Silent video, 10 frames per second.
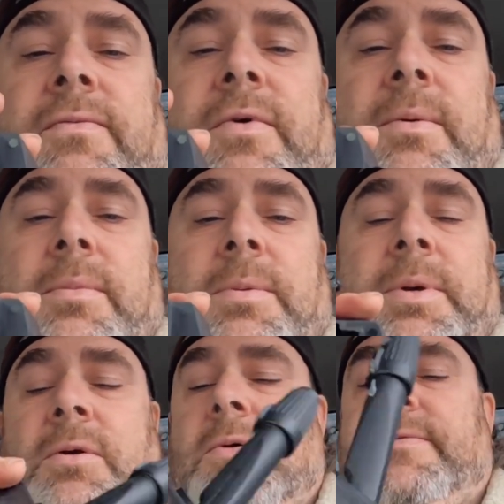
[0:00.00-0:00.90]
from the
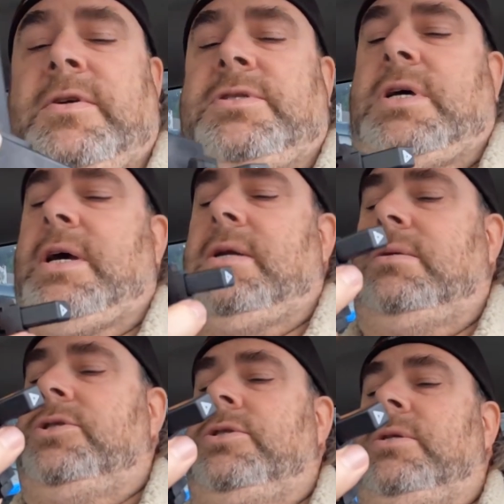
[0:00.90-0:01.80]
Big River site
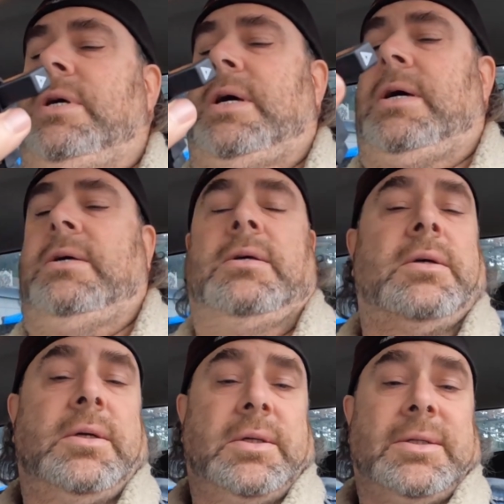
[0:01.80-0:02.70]
should
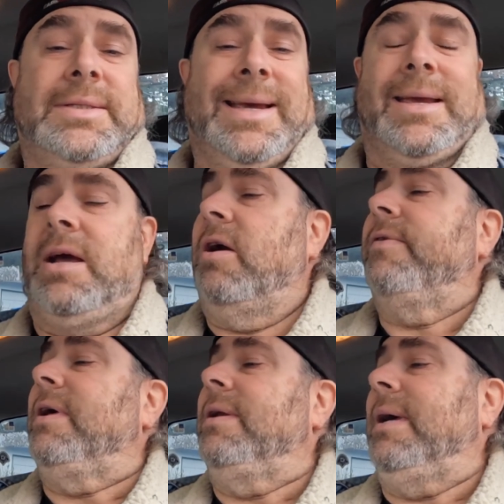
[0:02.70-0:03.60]
take care of
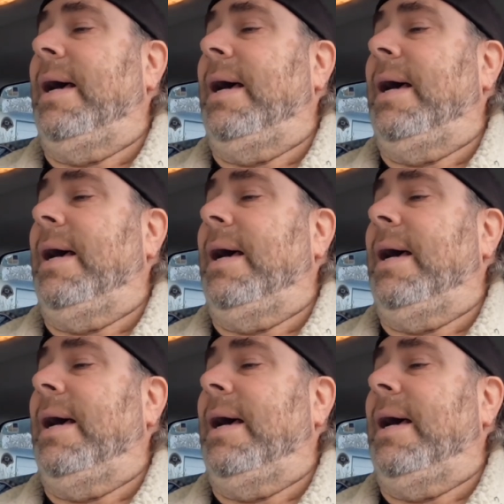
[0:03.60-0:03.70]
it.